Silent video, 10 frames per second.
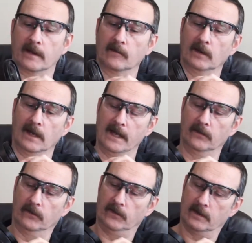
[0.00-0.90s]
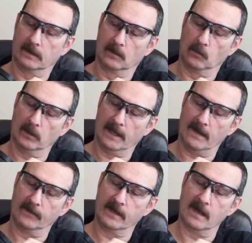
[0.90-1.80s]
Every lens will
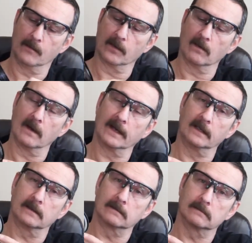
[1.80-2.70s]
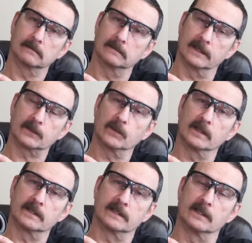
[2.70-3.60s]
have a number on it. This one
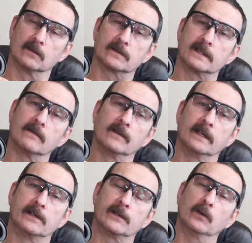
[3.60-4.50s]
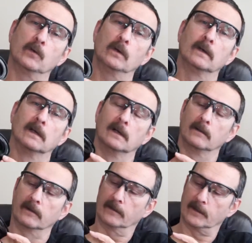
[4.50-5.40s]
is 0.72,
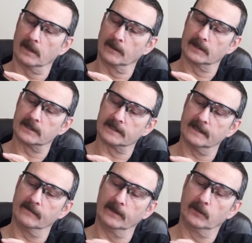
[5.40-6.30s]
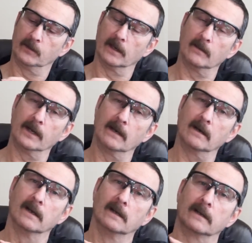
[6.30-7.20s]
telling me it's a 72
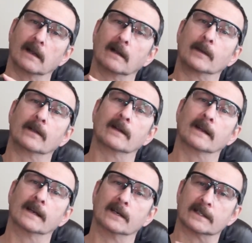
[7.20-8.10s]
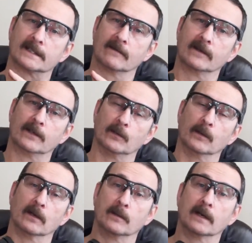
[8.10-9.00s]
millimeter, telling me that I need a 72
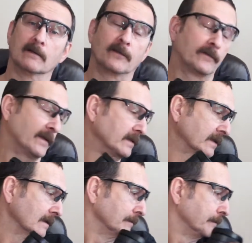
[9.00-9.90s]
millimeter filter.